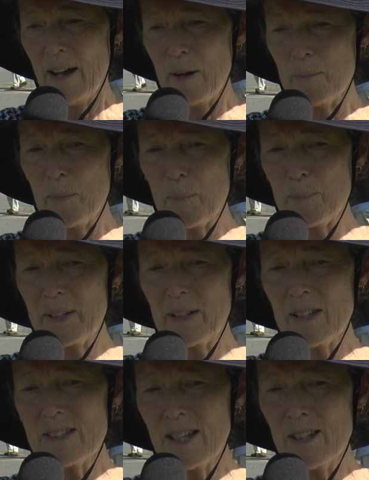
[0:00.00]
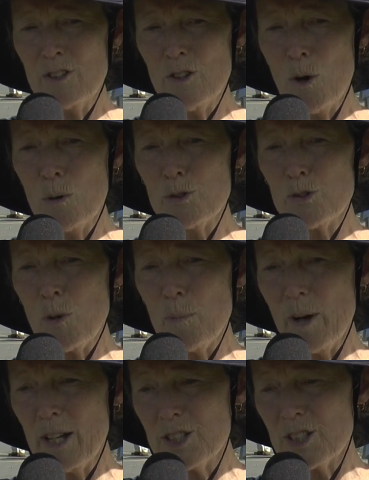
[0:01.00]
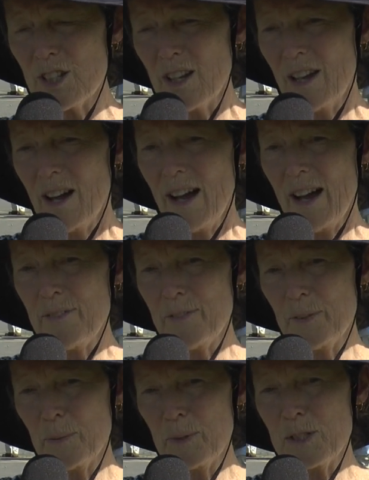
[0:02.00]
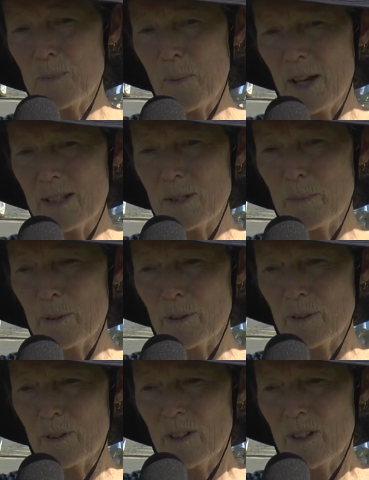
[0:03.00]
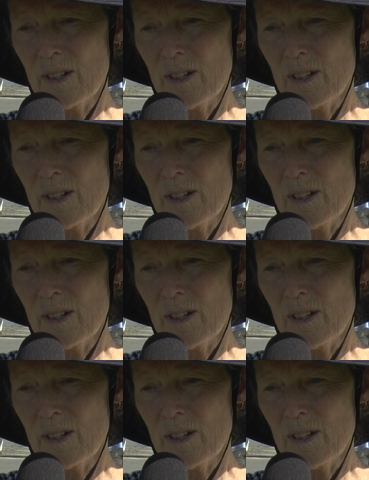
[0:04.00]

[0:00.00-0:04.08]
But because I know so much, I feel responsible